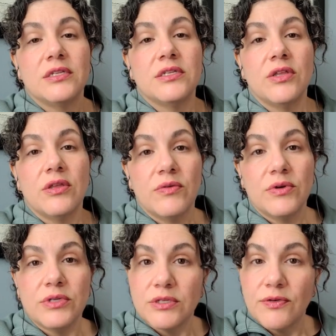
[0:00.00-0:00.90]
until the
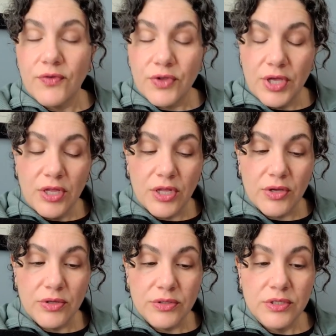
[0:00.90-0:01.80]
wound is fully
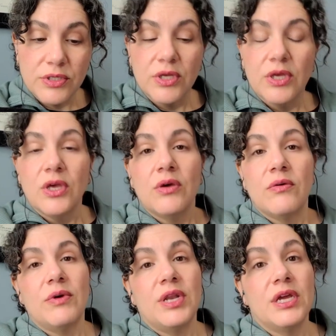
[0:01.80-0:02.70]
closed.
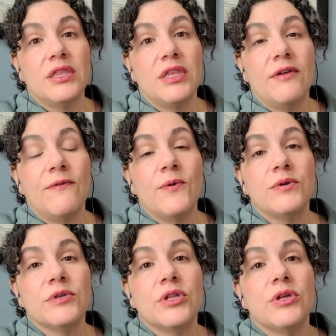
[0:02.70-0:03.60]
We want to get that
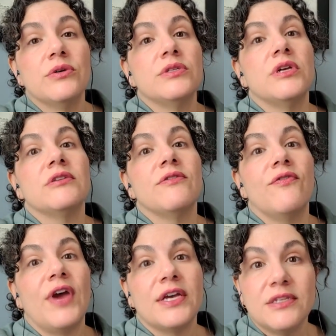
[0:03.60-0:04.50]
wound closed as
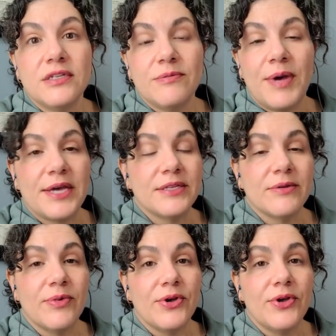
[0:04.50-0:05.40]
fast as
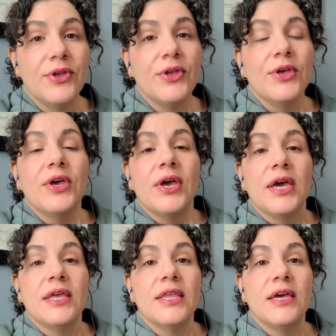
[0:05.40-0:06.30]
possible.
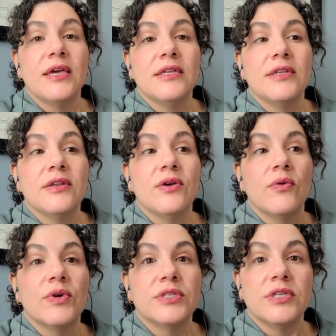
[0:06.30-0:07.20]
And then
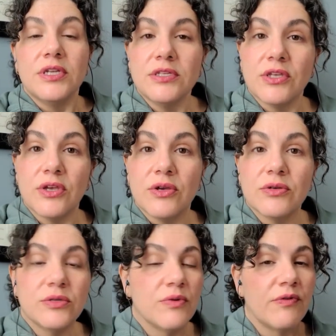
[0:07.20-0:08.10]
once it is
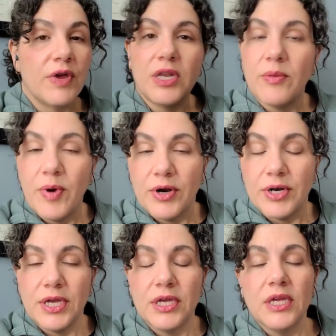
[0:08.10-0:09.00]
closed, we're ready to
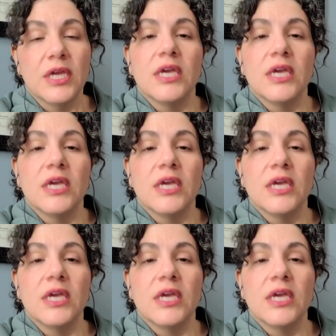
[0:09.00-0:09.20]
party.